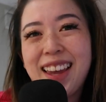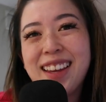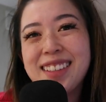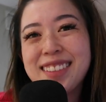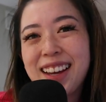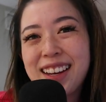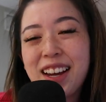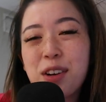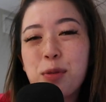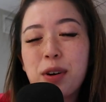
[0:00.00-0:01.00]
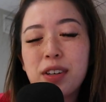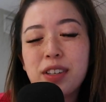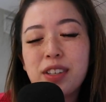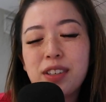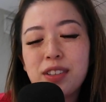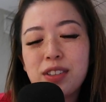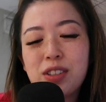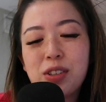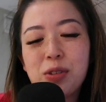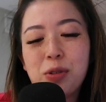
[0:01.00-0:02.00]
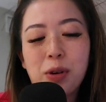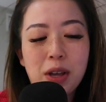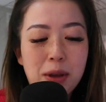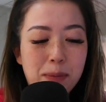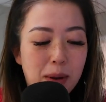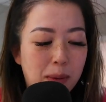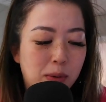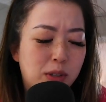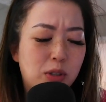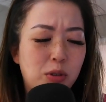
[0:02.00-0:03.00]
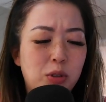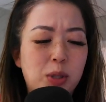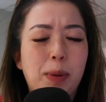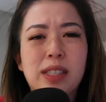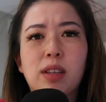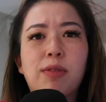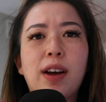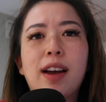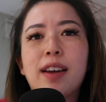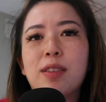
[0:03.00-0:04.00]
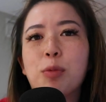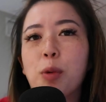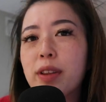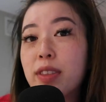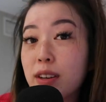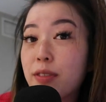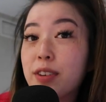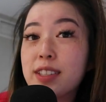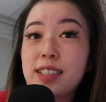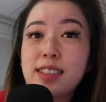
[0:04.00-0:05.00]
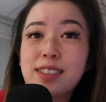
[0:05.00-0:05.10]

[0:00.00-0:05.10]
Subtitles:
and I kind of wanted to be able to specify what the difference is.